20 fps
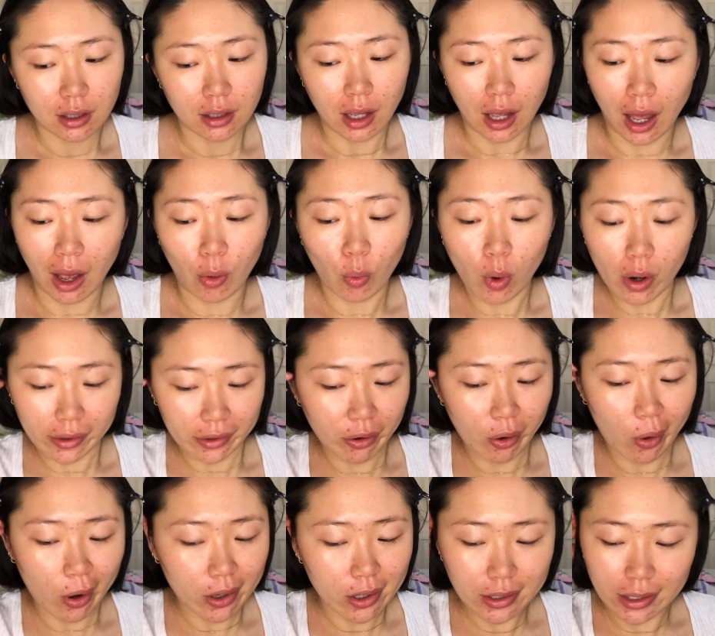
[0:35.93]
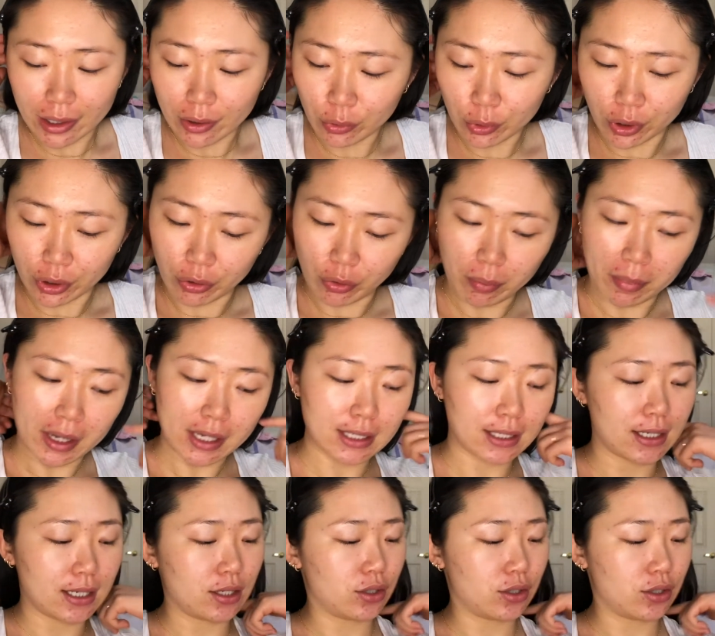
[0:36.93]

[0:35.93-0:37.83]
I want to go on a date with you basis.